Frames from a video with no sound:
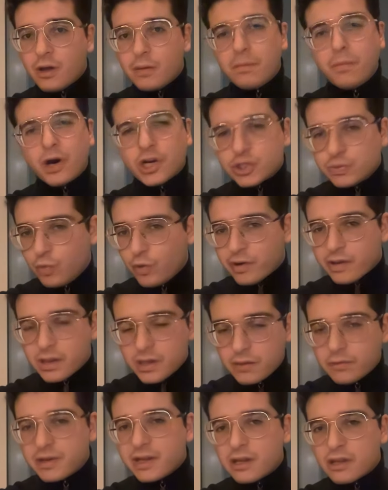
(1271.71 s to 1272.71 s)
much more
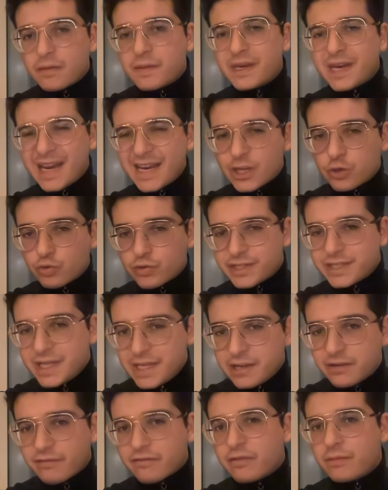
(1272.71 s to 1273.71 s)
serious than any
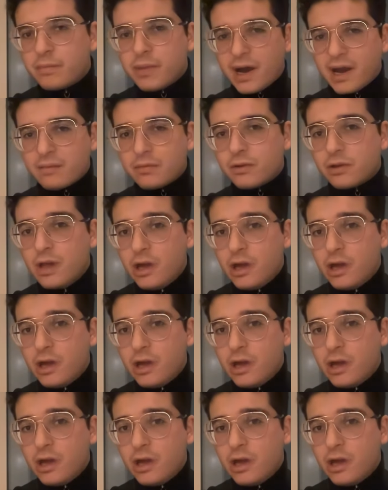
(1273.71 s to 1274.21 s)
critique of the Bible,